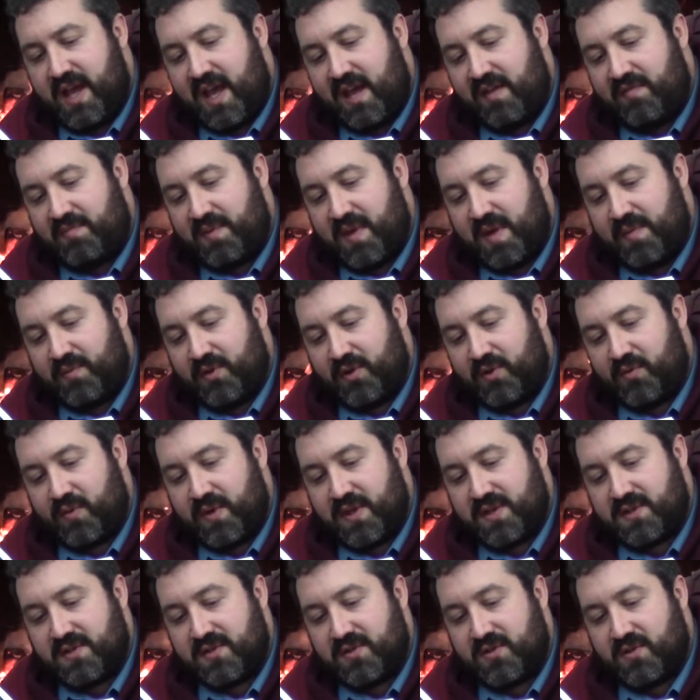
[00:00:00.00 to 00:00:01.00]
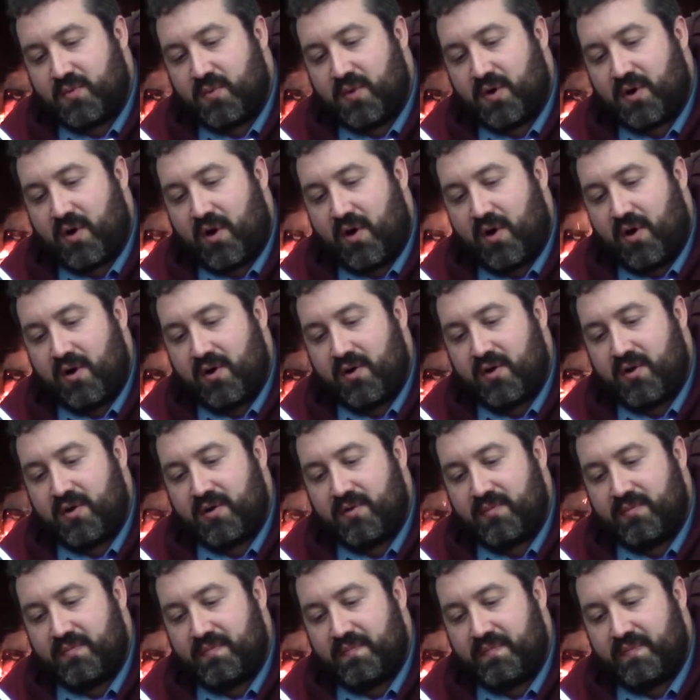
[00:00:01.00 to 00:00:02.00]
He gave people a reason to work
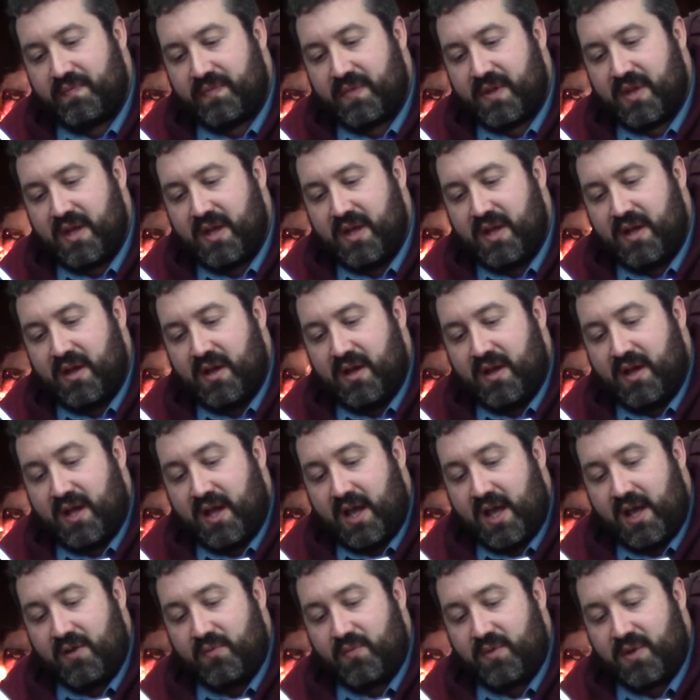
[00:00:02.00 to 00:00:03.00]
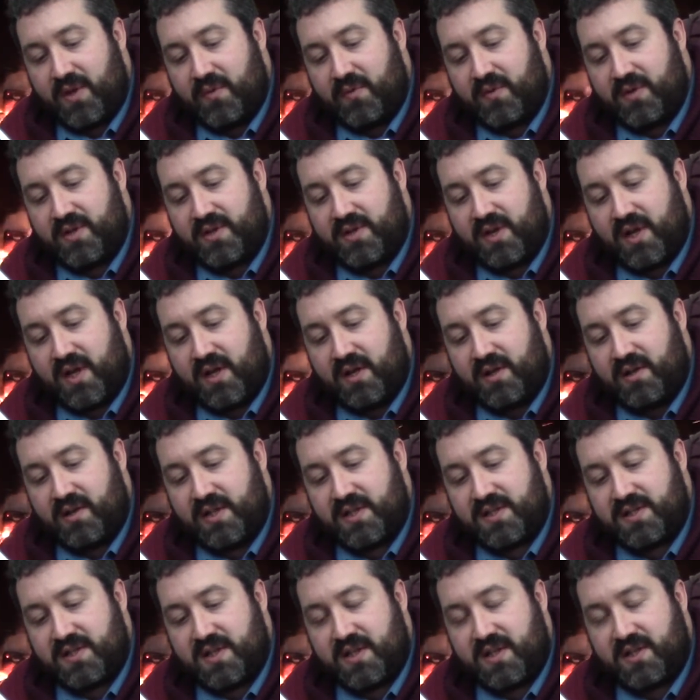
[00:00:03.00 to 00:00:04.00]
harder, and when they were
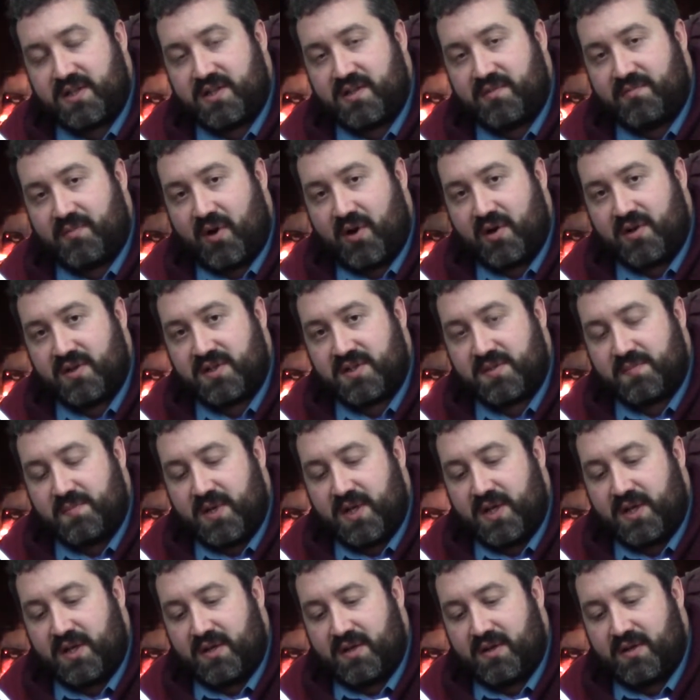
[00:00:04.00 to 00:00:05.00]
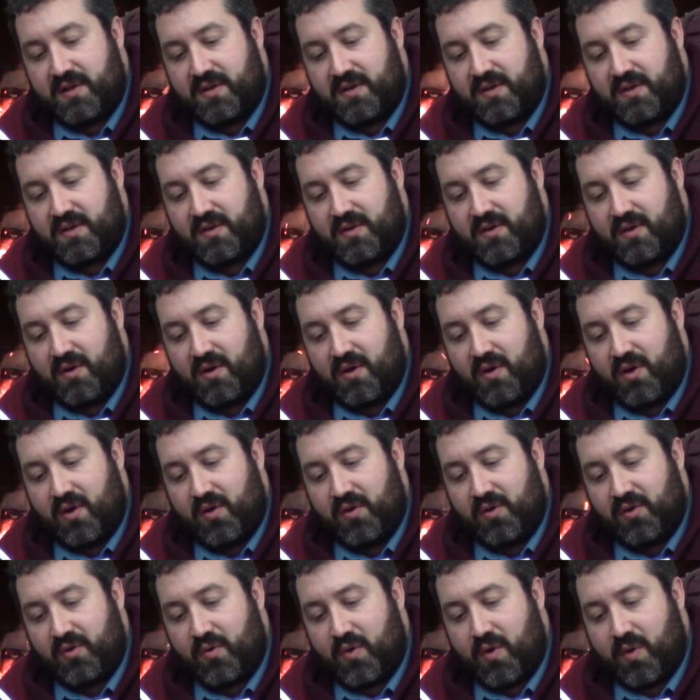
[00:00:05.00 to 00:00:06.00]
done listening to Martin speak,
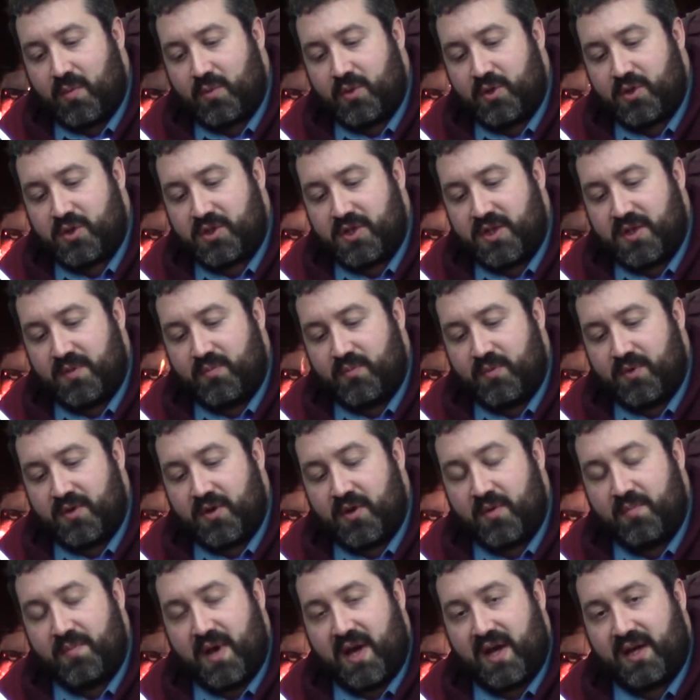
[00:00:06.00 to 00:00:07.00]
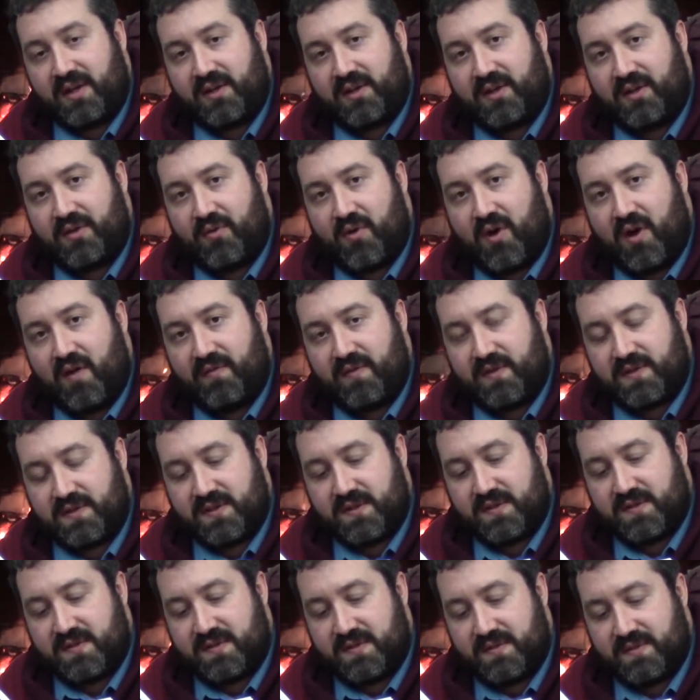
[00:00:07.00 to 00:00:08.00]
all the corporate sheep would go back to their
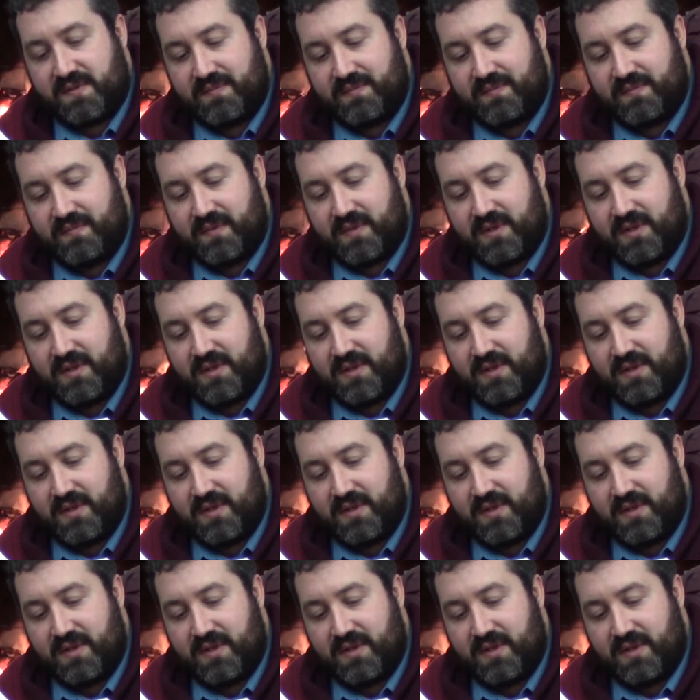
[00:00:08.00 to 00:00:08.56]
offices.